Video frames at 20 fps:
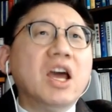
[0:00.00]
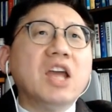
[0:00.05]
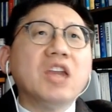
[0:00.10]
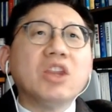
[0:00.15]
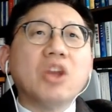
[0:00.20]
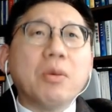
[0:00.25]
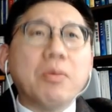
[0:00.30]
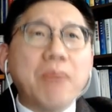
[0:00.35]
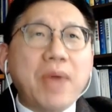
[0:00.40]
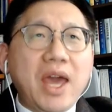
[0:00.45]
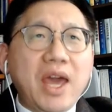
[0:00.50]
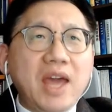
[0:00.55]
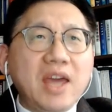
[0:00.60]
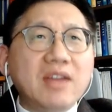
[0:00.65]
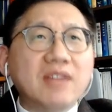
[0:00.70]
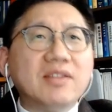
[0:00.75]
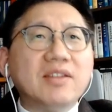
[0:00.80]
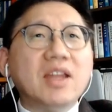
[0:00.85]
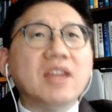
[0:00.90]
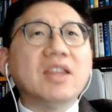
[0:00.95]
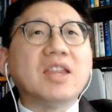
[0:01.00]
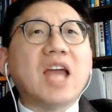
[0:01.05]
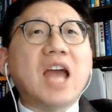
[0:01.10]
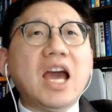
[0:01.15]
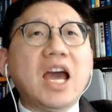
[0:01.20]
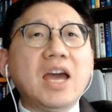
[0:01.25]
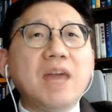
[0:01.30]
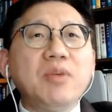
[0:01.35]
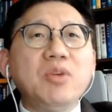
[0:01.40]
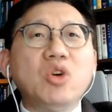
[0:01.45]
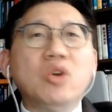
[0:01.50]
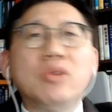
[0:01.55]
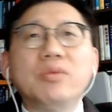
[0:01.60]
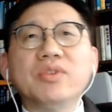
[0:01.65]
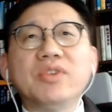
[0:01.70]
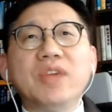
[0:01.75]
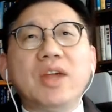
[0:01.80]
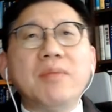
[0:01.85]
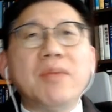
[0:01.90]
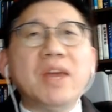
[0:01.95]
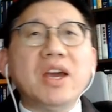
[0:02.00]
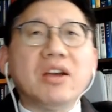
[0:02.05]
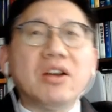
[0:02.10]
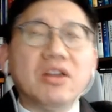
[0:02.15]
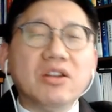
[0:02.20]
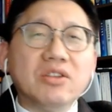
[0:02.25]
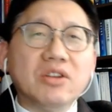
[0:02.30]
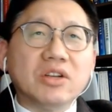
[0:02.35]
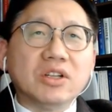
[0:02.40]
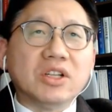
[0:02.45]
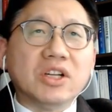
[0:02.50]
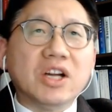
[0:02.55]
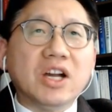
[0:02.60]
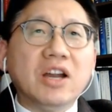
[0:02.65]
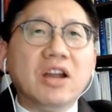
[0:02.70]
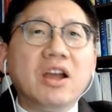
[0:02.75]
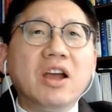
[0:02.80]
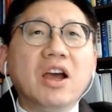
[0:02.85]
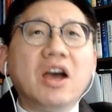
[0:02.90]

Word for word: The pace and timing of semiconductor,